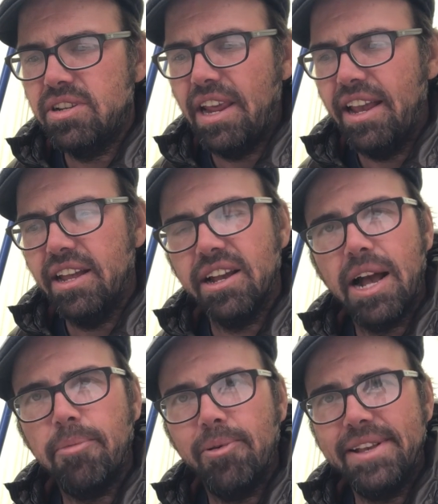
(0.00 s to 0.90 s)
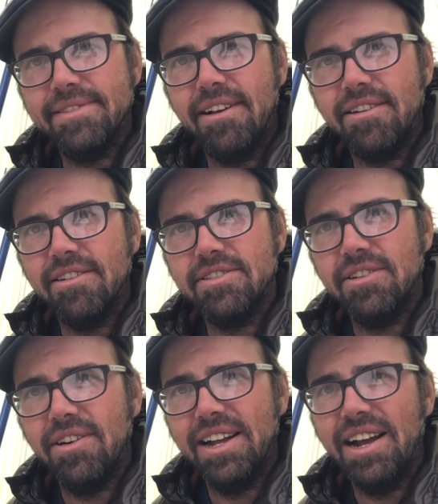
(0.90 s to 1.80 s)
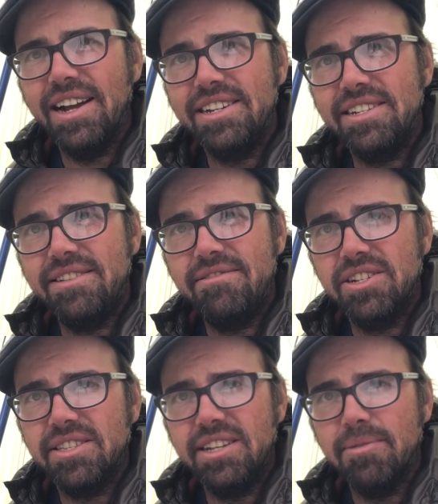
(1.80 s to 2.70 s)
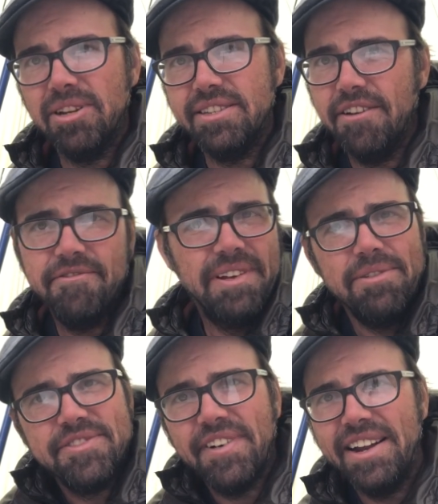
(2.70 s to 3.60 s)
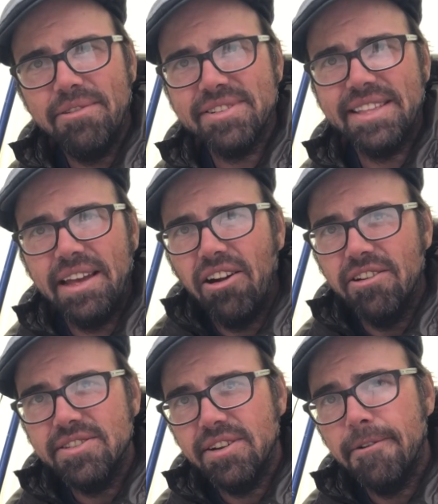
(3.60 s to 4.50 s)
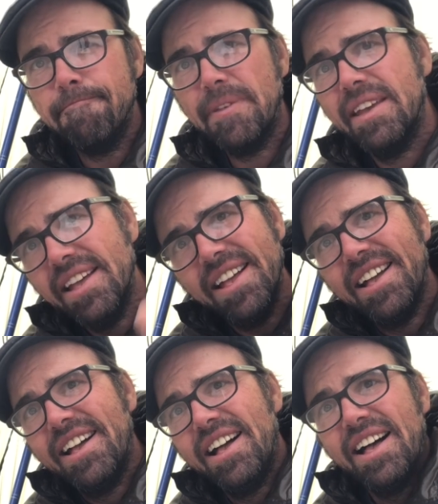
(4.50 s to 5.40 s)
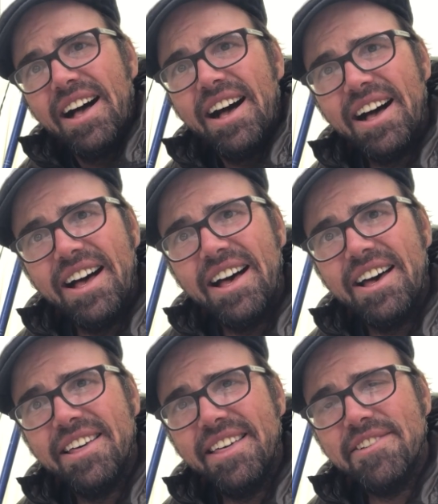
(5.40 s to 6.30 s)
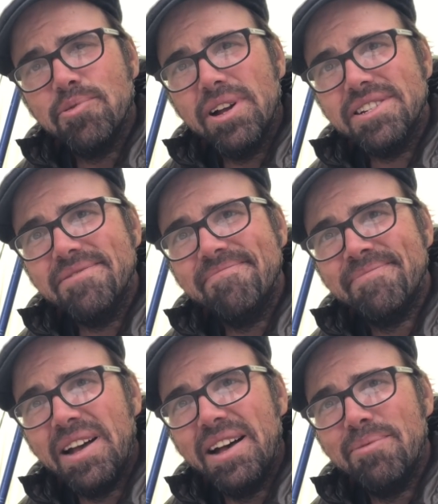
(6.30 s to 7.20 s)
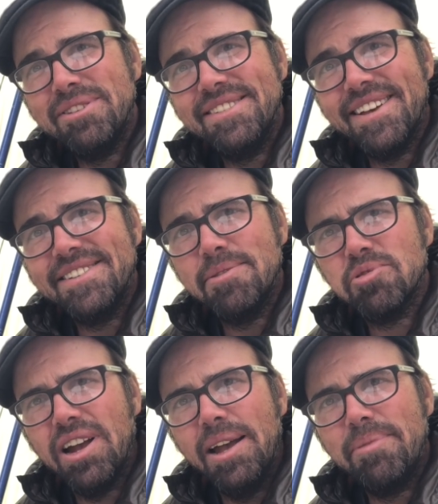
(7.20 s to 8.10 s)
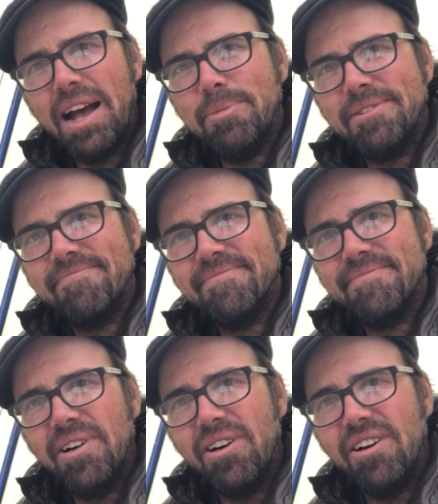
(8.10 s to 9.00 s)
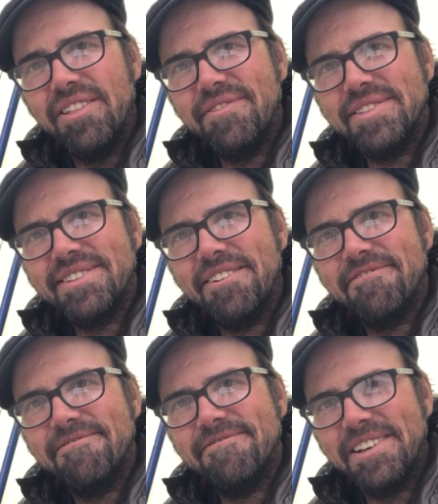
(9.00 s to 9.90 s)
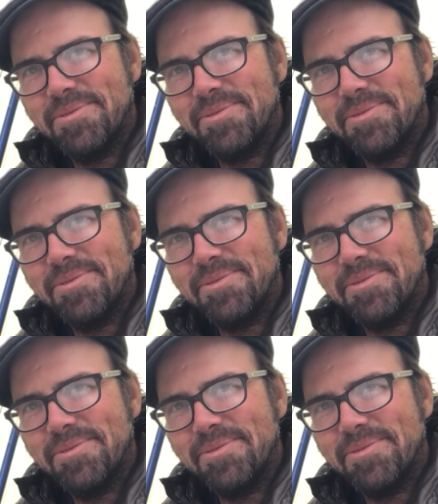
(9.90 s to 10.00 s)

taken a couple weeks longer, so I just did it myself. And it was fine. It wasn't that hard. So thanks for watching. Please like, subscribe, comment, all the fun stuff. Thanks a